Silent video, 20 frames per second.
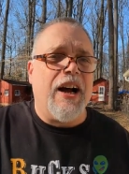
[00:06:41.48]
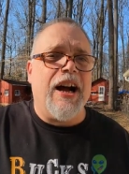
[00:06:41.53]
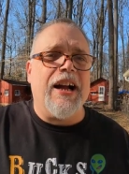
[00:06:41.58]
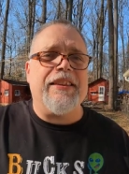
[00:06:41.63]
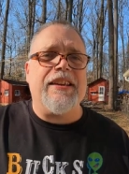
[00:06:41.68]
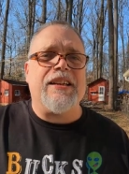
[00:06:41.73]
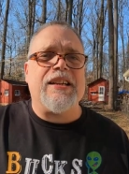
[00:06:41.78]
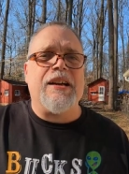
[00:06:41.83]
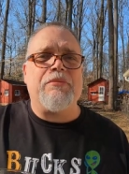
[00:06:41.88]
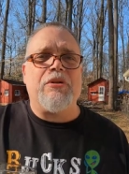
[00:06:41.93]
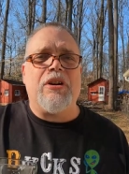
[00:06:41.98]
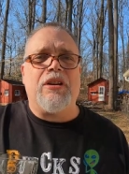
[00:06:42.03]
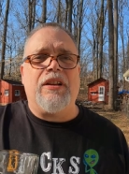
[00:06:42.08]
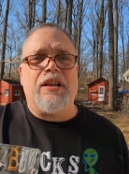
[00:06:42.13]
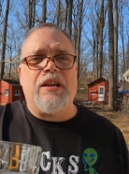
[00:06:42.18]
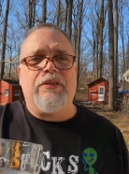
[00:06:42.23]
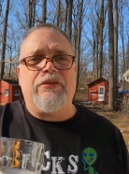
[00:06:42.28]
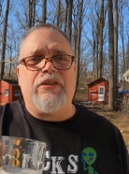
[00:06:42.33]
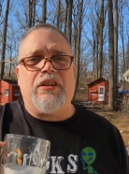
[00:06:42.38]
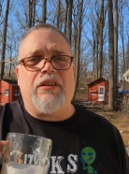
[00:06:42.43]
I think I'm going
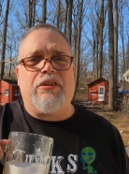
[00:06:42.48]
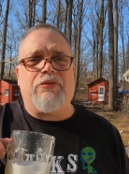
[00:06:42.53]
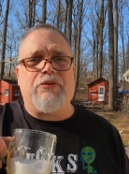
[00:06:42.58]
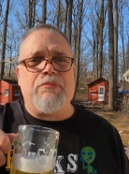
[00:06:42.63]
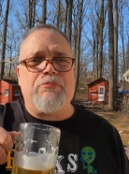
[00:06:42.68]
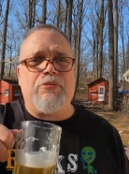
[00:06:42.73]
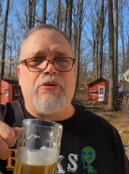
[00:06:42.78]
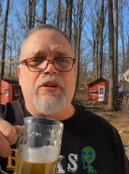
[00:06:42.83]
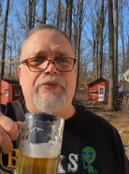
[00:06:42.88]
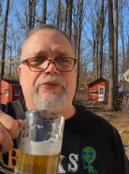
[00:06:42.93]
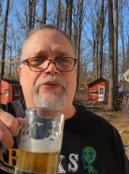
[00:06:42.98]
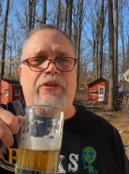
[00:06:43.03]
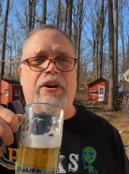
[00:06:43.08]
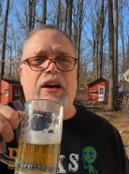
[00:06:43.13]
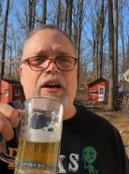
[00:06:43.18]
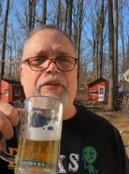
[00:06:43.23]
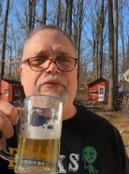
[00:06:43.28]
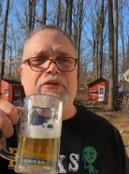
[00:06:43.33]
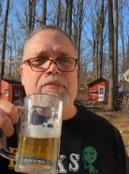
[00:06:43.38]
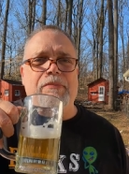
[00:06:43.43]
to give it a
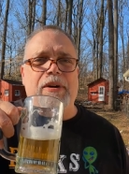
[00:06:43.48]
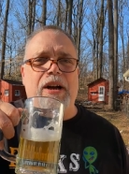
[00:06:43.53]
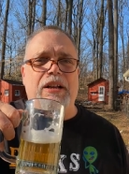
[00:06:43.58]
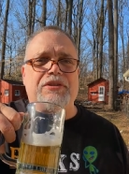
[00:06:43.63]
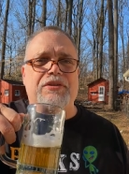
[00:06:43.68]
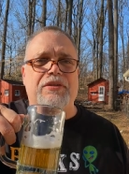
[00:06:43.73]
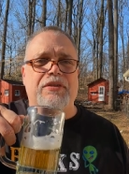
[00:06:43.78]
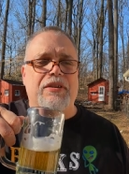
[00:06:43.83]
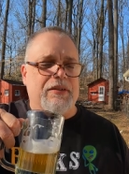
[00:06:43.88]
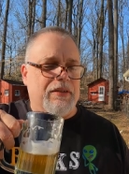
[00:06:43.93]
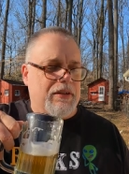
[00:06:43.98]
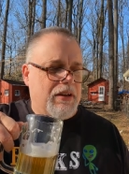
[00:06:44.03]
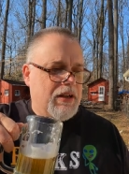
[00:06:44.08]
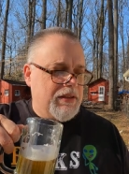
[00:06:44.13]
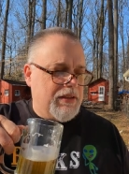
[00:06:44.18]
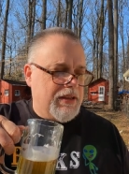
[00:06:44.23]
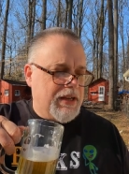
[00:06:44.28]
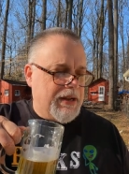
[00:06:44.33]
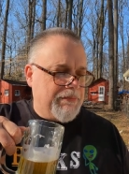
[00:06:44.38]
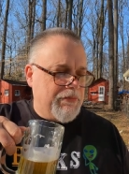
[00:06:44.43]
3.5 to match the
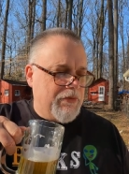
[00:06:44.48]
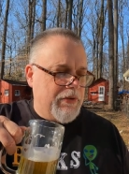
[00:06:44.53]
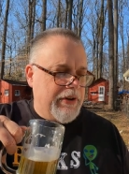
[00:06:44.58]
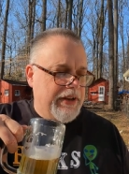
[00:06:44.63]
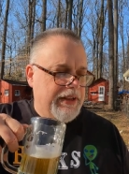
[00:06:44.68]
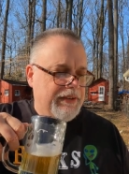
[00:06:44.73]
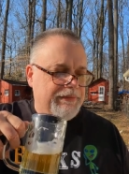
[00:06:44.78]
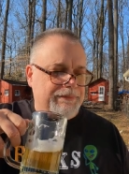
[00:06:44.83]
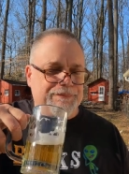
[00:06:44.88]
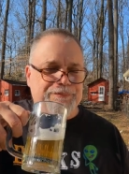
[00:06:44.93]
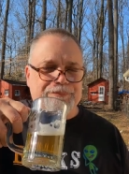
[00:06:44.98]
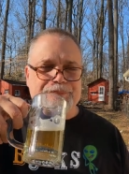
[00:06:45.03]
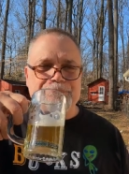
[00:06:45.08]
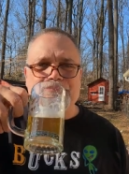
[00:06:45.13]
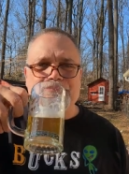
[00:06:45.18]
Untappd rating.